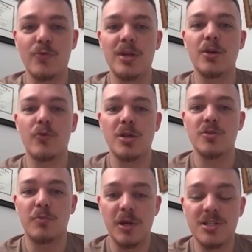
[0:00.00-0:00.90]
reading Russell
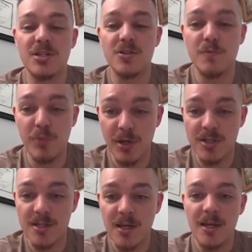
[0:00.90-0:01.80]
Brunson's
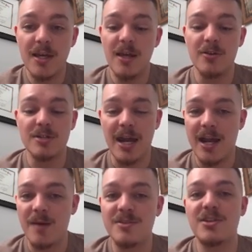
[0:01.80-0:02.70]
books, either
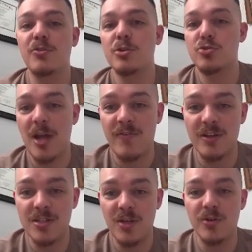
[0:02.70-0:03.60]
.com Secrets, Traffic
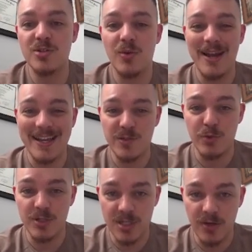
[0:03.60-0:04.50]
Secrets, or
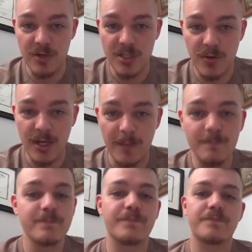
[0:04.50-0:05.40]
Expert Secrets, okay?
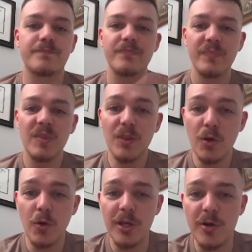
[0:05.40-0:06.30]

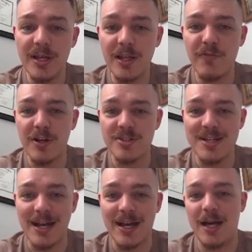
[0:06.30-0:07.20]
Or you can go to
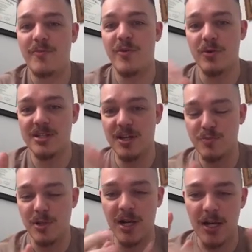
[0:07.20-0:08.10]

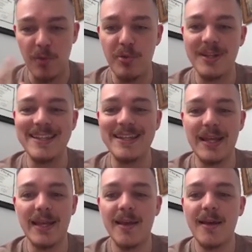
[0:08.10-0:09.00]
clickfunnels.com/blog. I'll put the
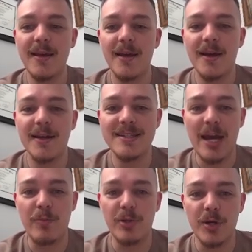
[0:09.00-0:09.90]
link
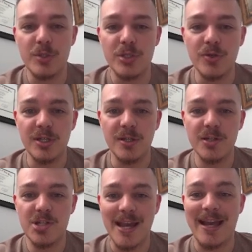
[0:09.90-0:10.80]
down below so you can
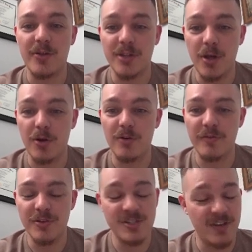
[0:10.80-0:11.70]
check out the article
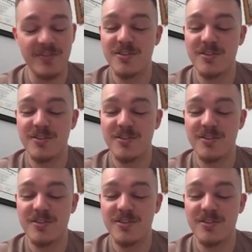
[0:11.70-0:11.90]
for yourself.